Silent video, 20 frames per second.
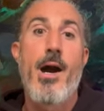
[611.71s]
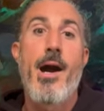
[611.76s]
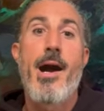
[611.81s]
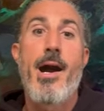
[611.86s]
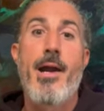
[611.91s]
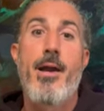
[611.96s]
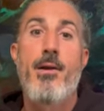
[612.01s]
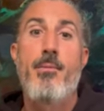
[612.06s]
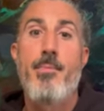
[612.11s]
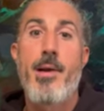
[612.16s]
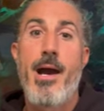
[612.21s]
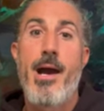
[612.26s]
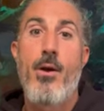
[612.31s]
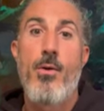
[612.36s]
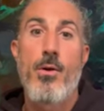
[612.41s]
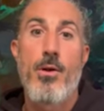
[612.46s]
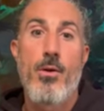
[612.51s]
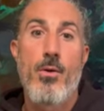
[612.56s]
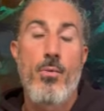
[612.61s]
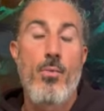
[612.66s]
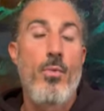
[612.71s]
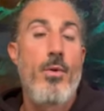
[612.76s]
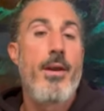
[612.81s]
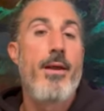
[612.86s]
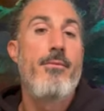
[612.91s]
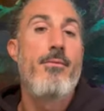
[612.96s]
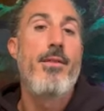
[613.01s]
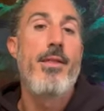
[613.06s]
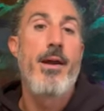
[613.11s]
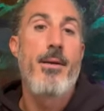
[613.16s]
higher power,
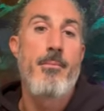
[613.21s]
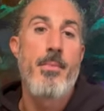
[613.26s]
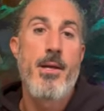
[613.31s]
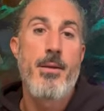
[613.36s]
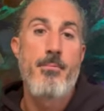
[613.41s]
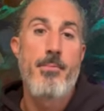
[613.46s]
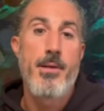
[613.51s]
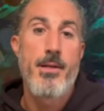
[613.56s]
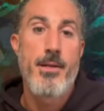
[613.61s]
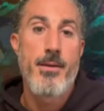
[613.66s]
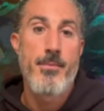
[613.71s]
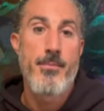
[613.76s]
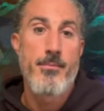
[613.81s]
whatever that might be.